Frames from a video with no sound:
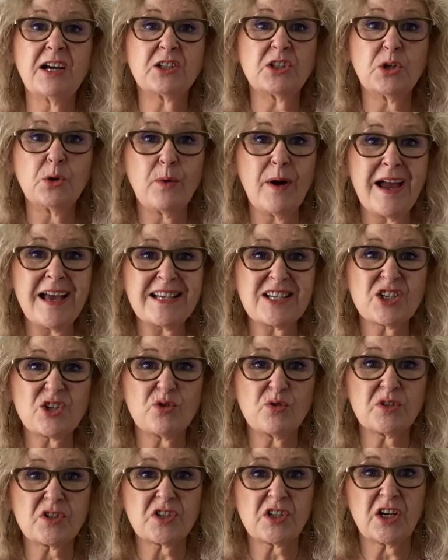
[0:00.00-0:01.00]
do wear
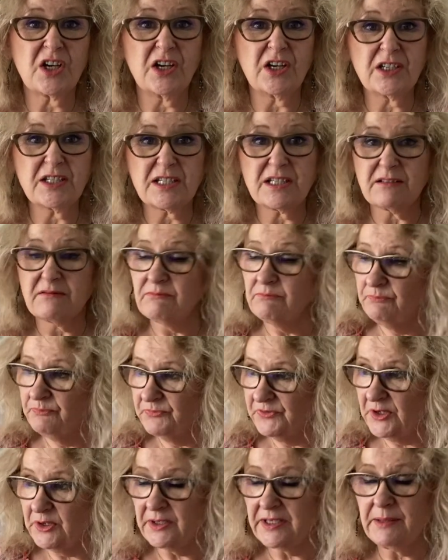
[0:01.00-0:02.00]
short skirts,
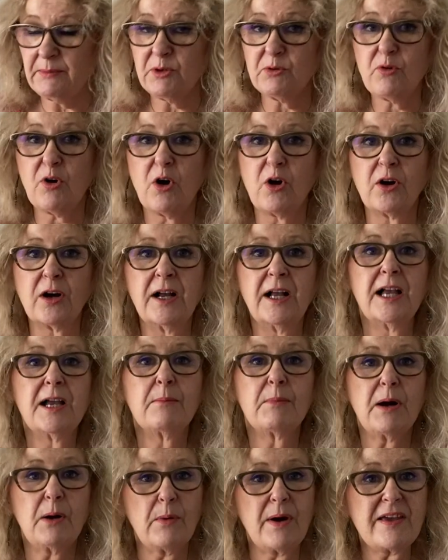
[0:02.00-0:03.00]
don't get me wrong,
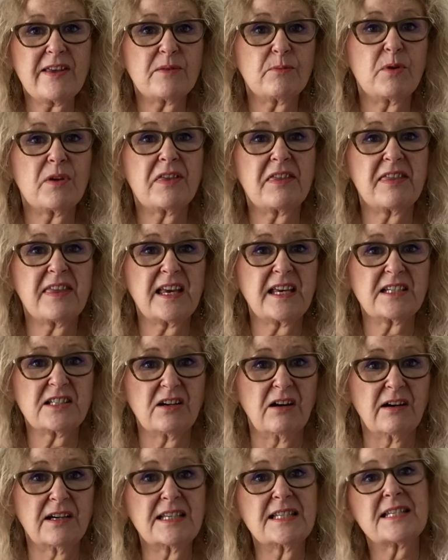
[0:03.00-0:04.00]
but I wear them with thick
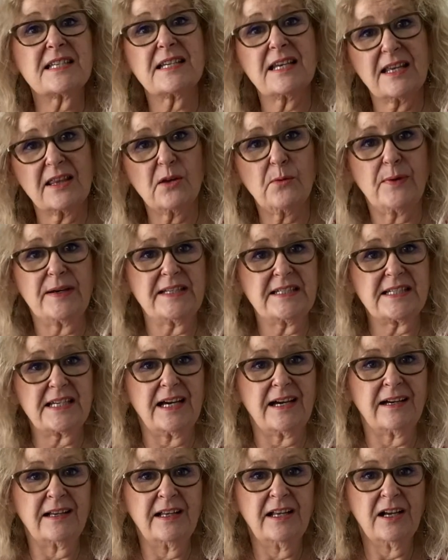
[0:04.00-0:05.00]
tights in the winter,
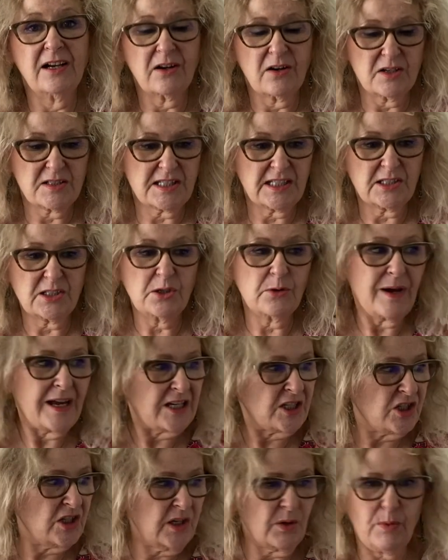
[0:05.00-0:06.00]
because I do
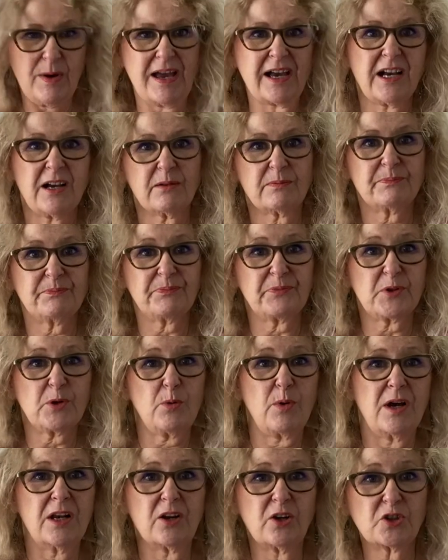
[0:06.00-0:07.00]
actually wear
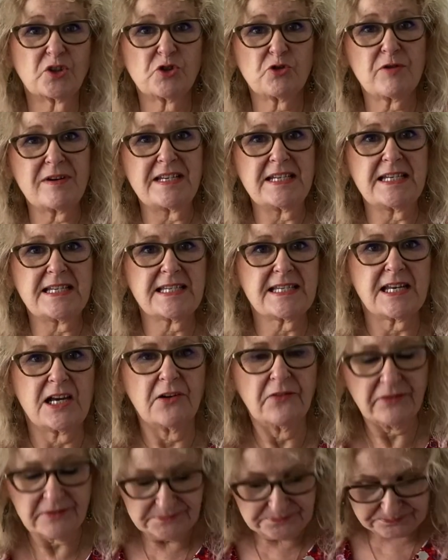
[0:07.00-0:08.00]
quite a lot of trendy
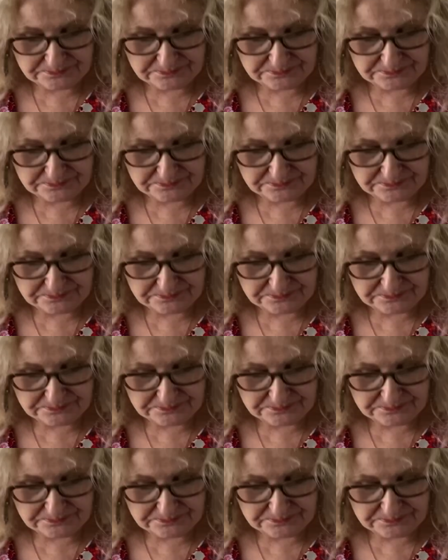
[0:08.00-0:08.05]
stuff.